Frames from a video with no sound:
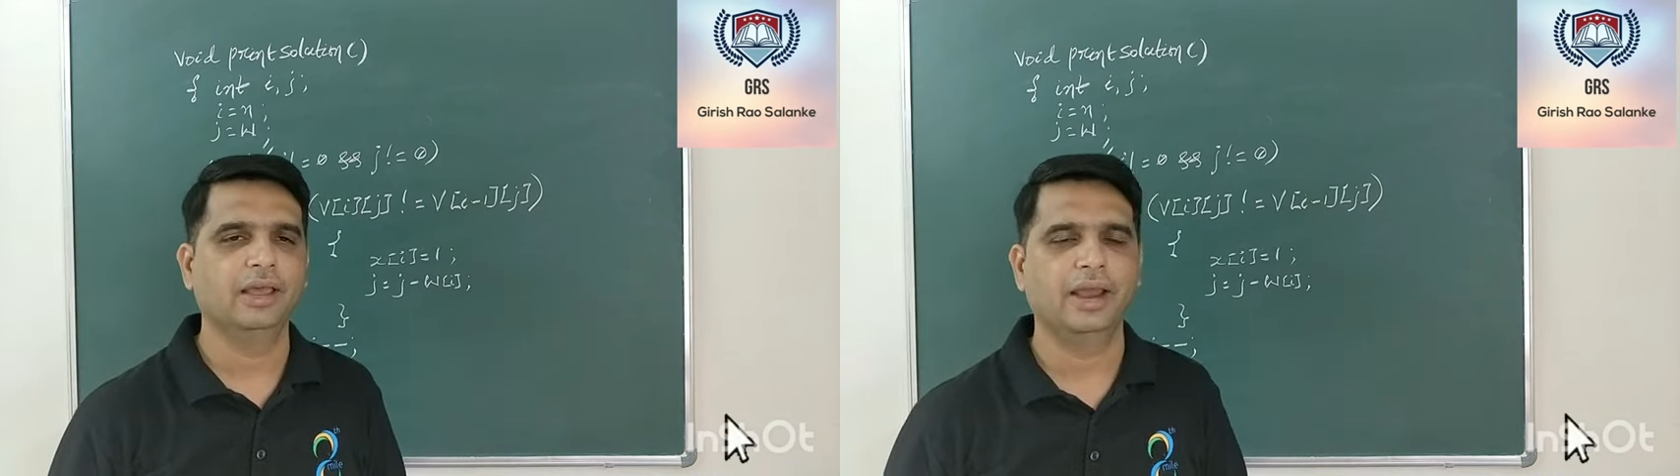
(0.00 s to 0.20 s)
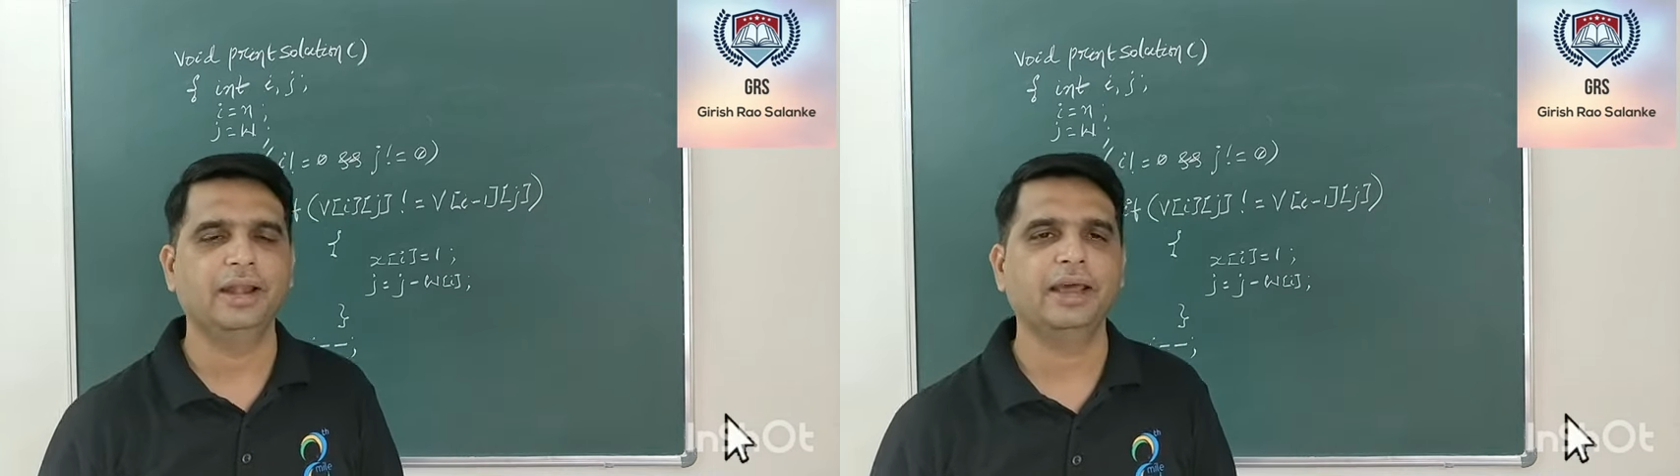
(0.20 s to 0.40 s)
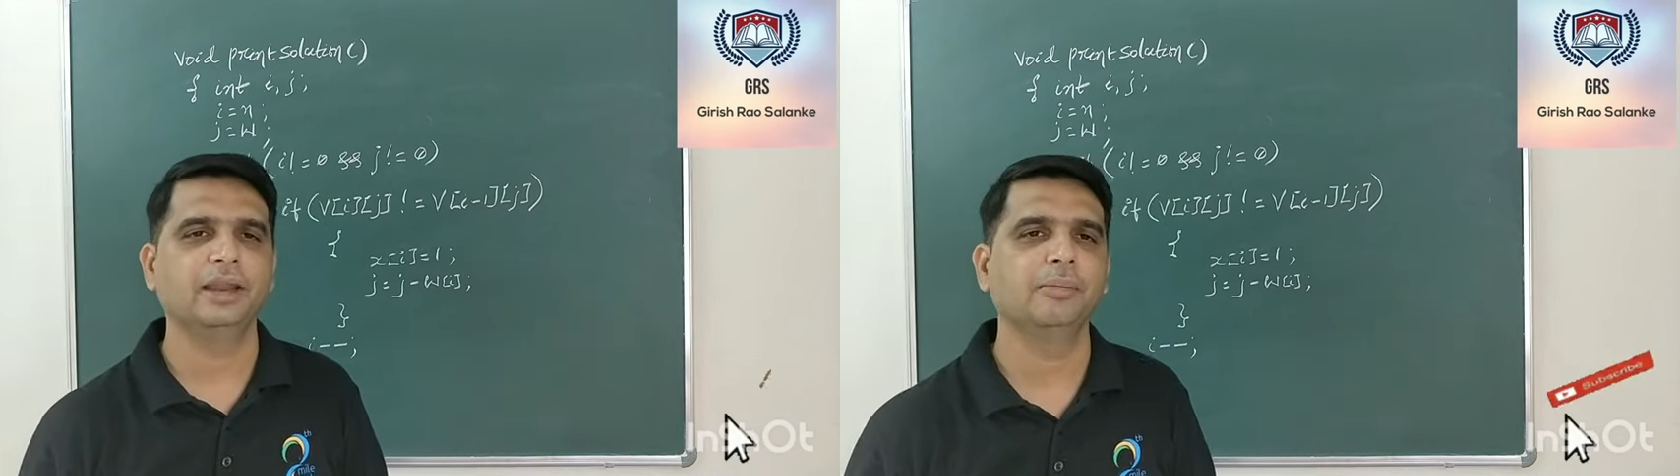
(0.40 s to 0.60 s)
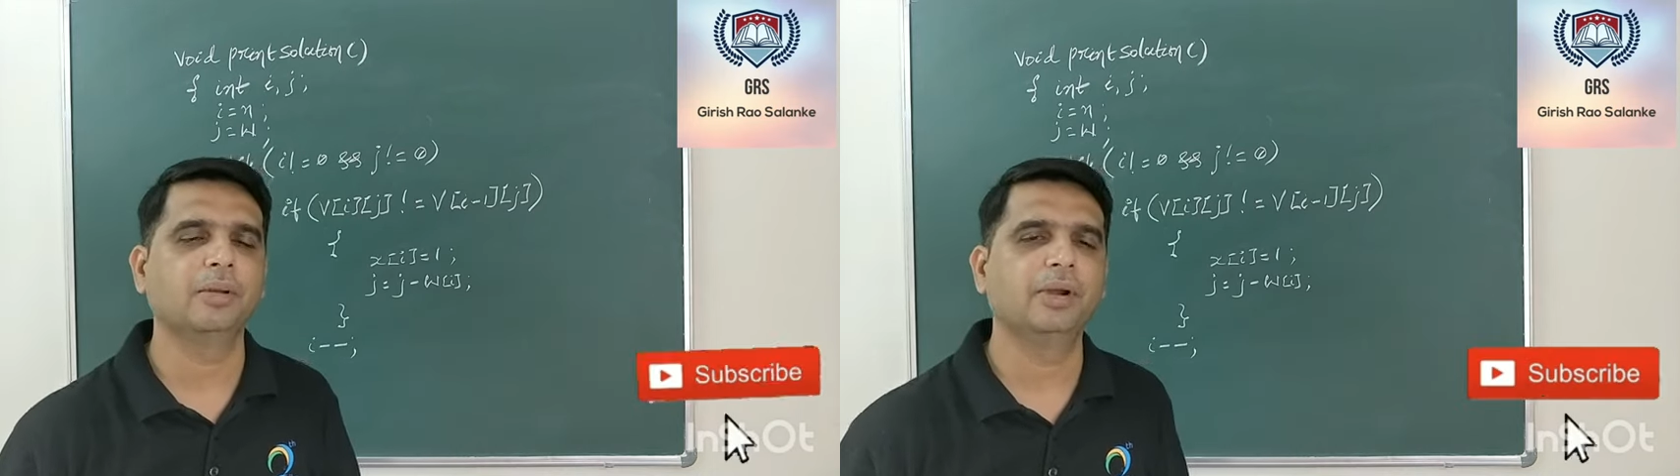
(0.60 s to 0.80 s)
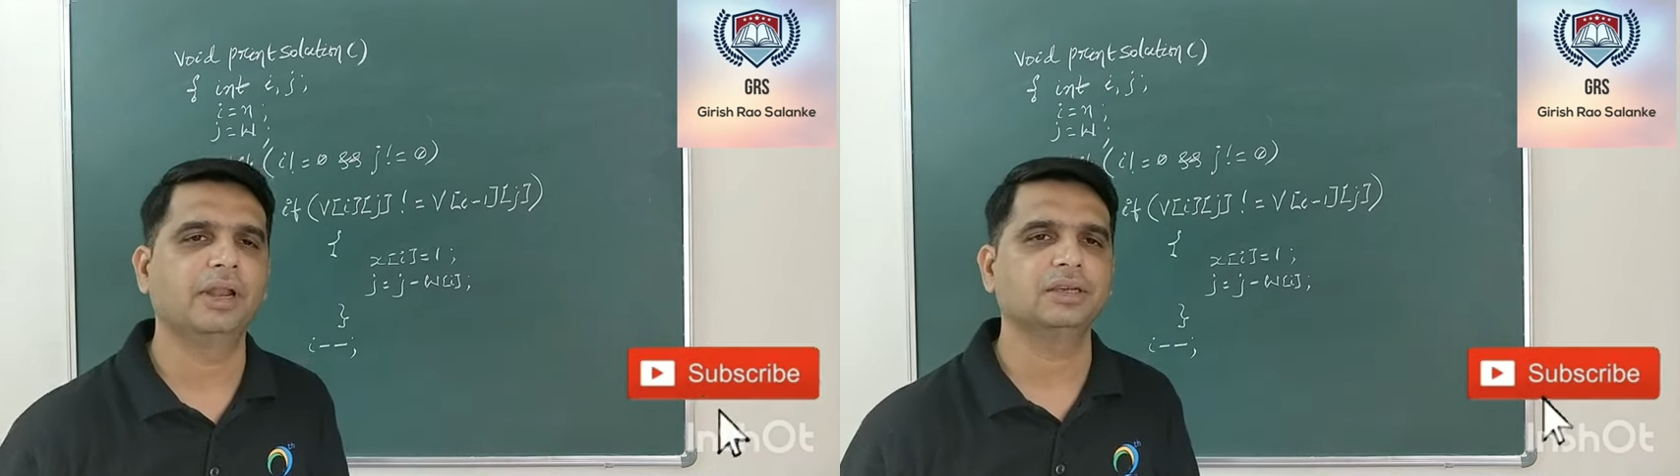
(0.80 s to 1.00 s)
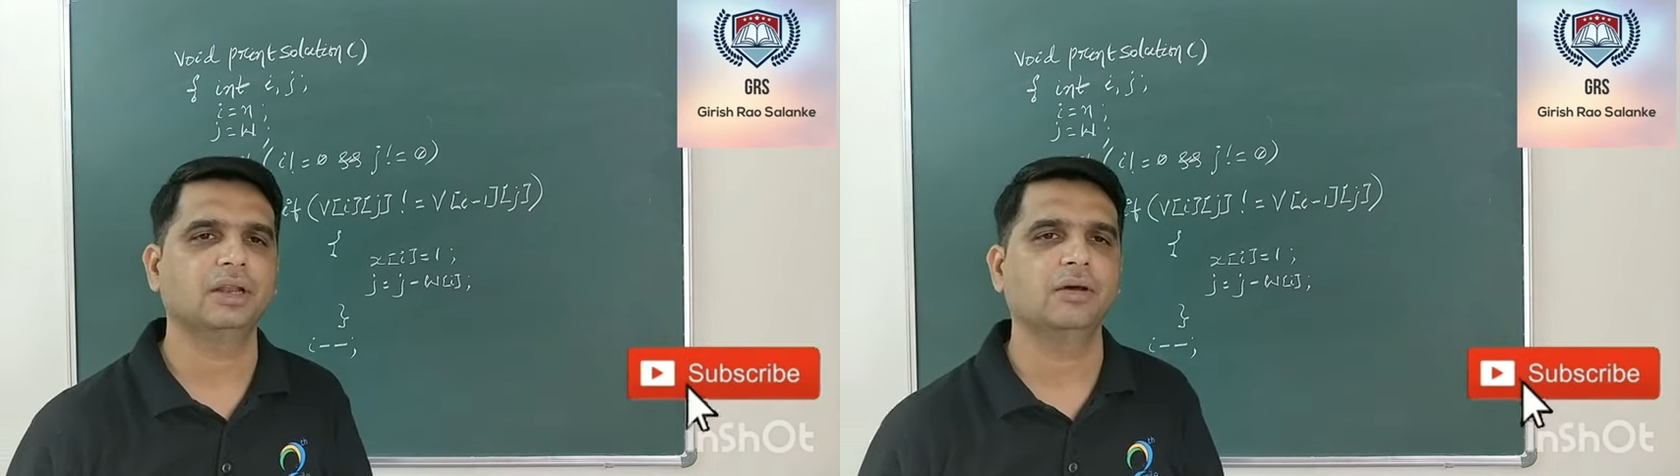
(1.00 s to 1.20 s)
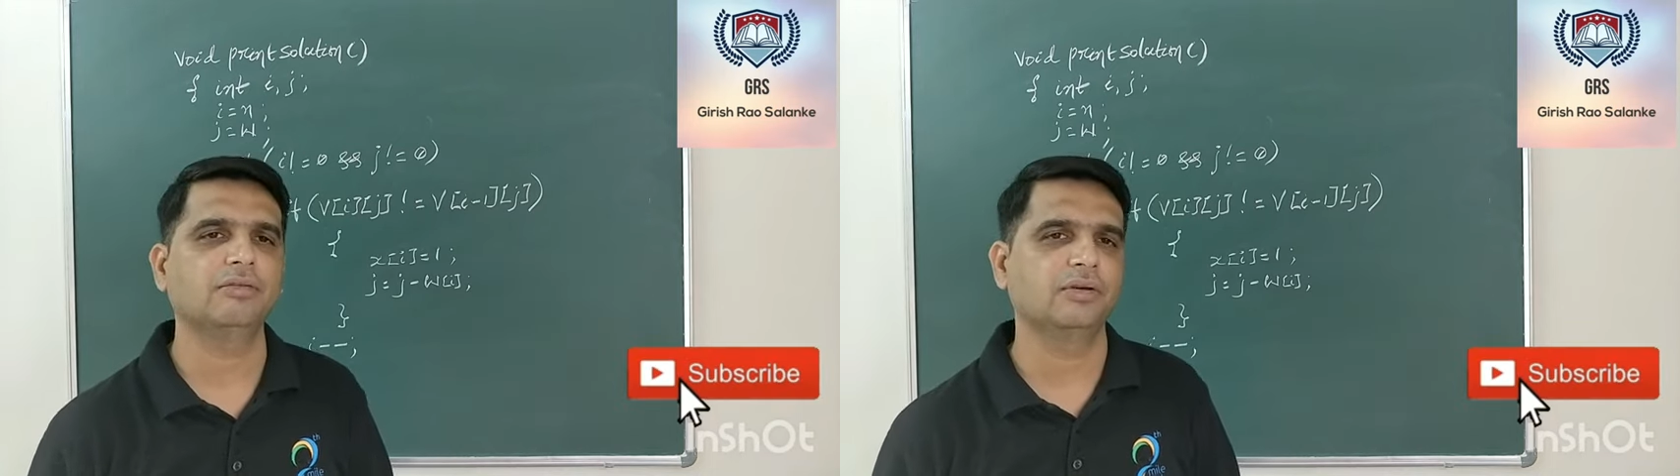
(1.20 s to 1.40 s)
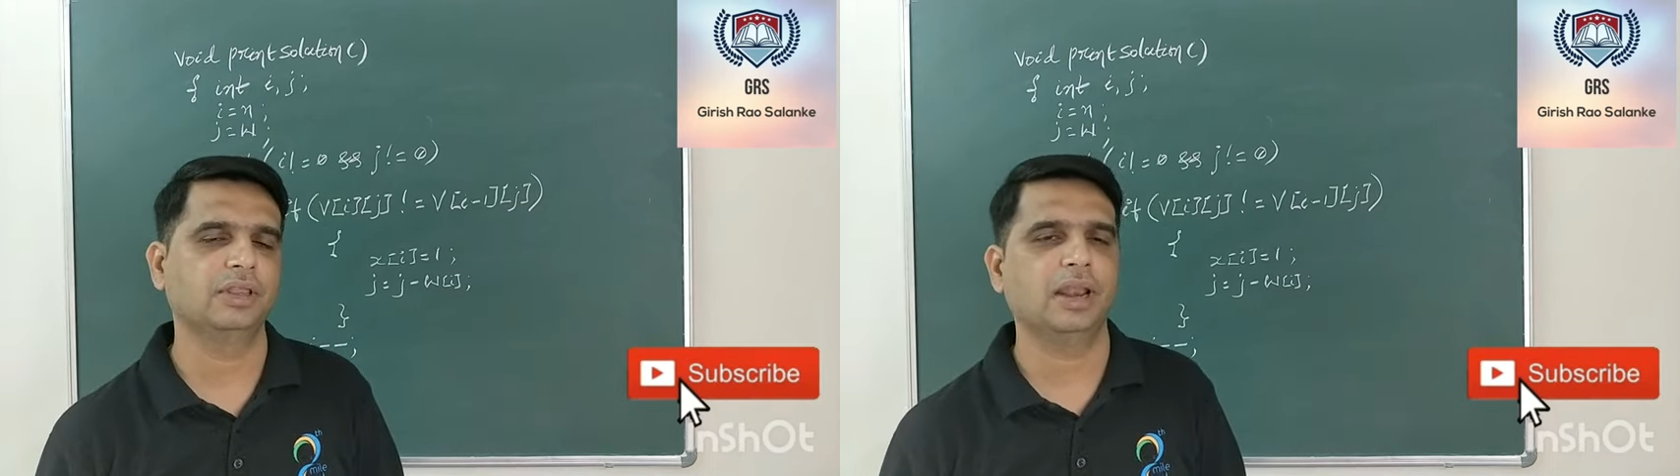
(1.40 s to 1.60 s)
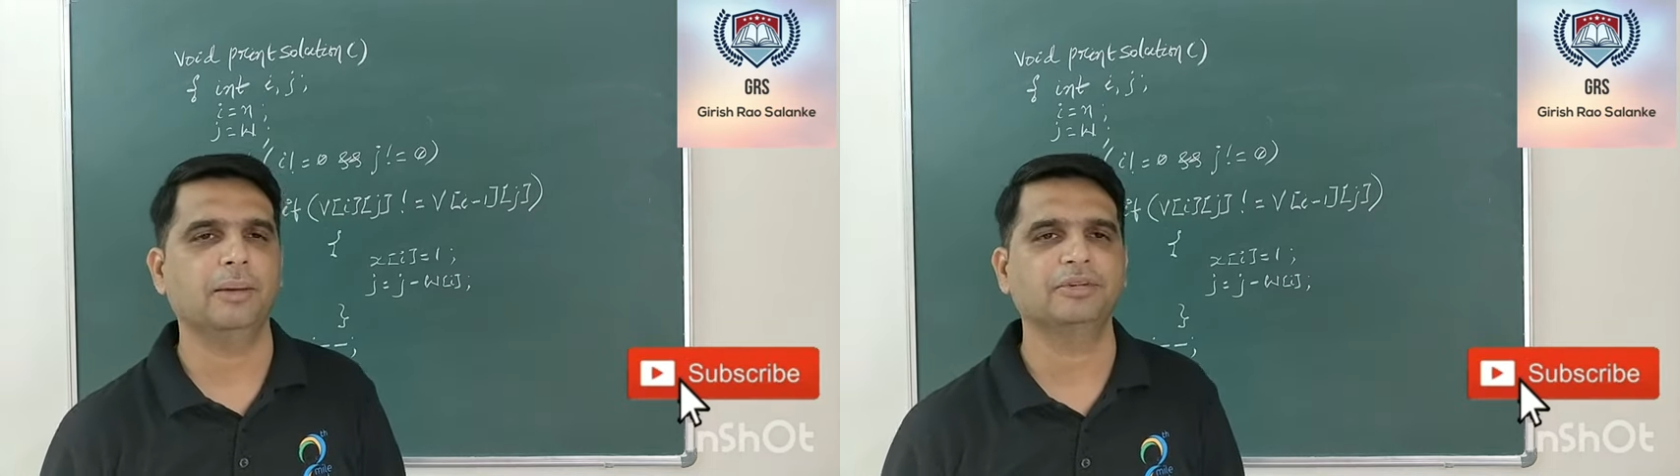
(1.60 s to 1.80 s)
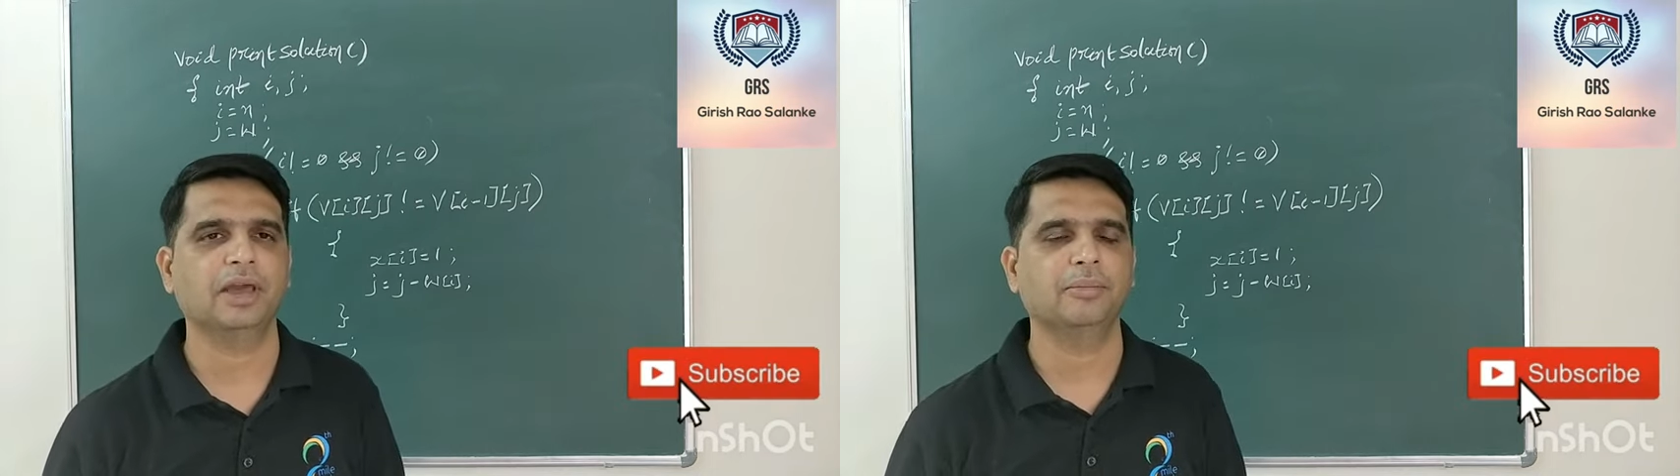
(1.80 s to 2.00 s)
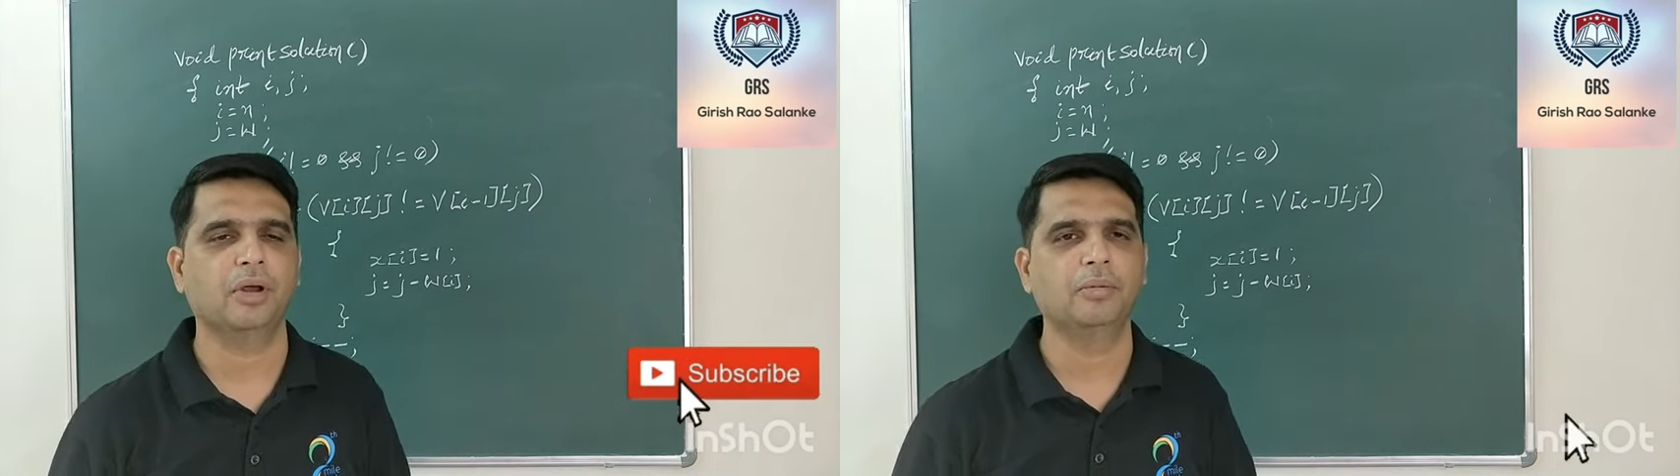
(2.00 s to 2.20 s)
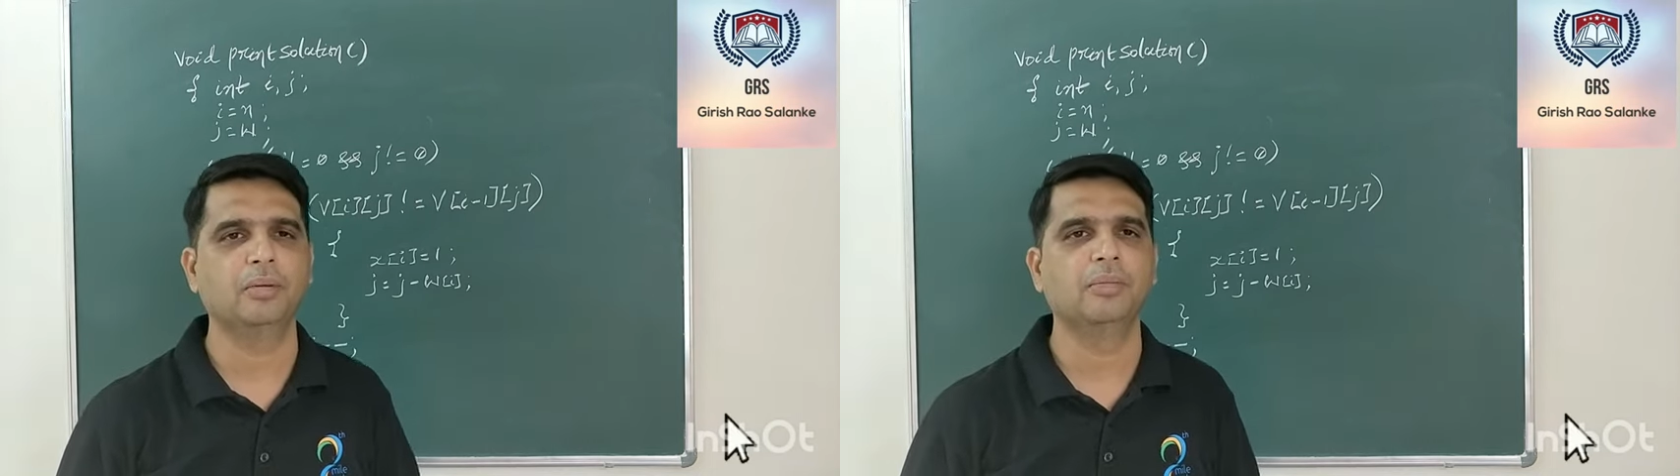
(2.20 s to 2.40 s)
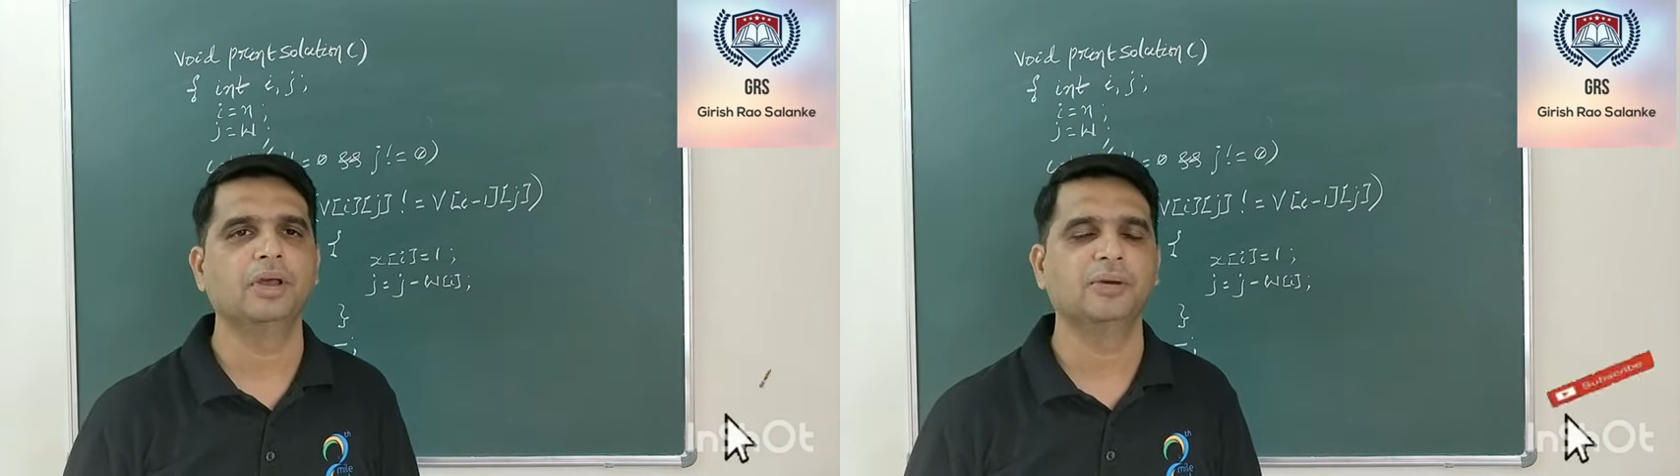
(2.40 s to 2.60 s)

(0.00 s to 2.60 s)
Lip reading: entire implementation of the knapsack problem